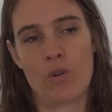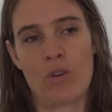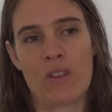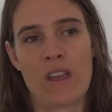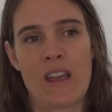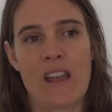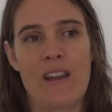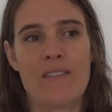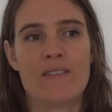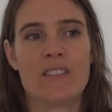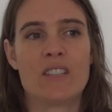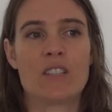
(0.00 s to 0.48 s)
Or
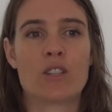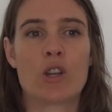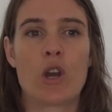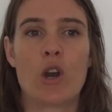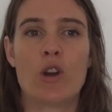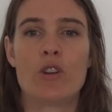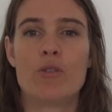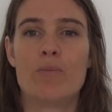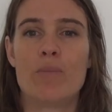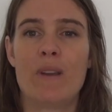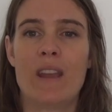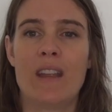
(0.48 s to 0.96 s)
they have this
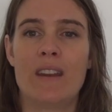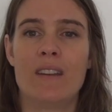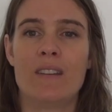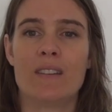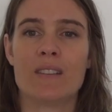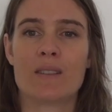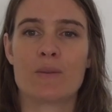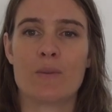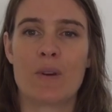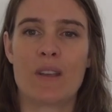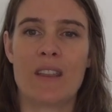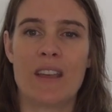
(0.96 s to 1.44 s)

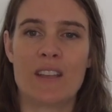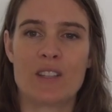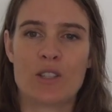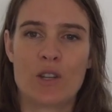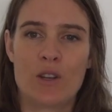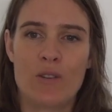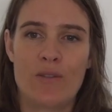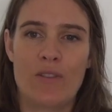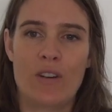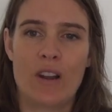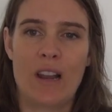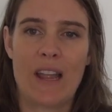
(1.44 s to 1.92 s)
codependence where they
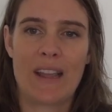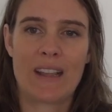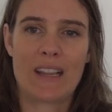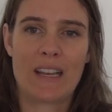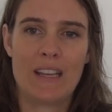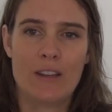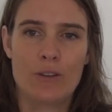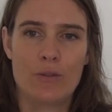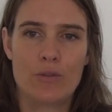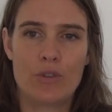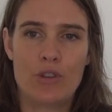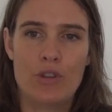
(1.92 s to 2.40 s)
sort of are like
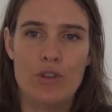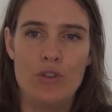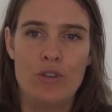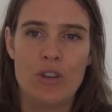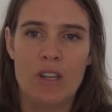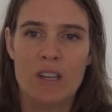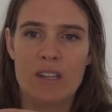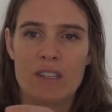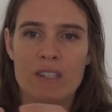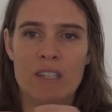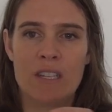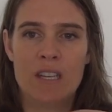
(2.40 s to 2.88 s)
a little
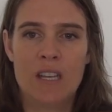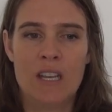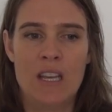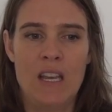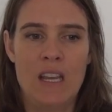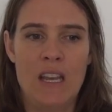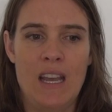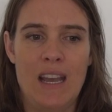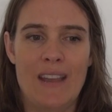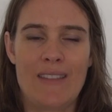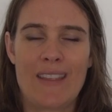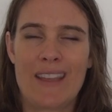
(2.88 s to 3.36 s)
unit
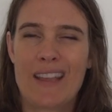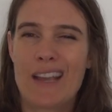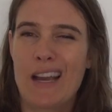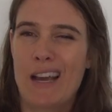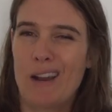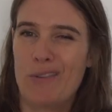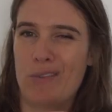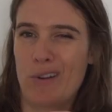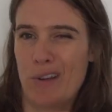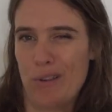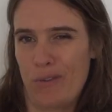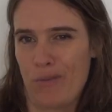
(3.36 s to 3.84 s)
and they
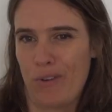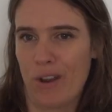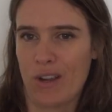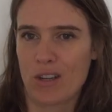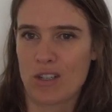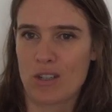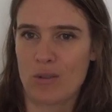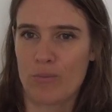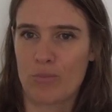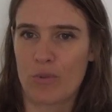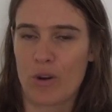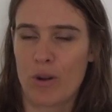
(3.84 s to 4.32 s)
can't really
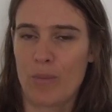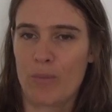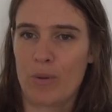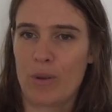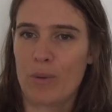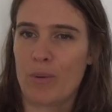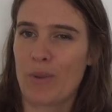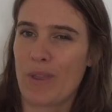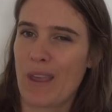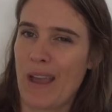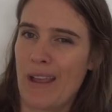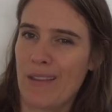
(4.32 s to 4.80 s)
function
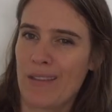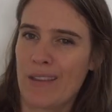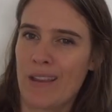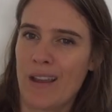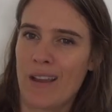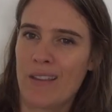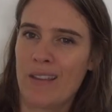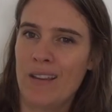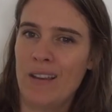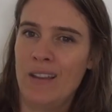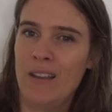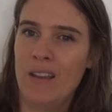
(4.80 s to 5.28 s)
properly without the
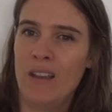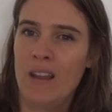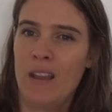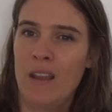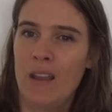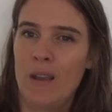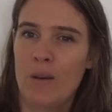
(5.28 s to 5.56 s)
other,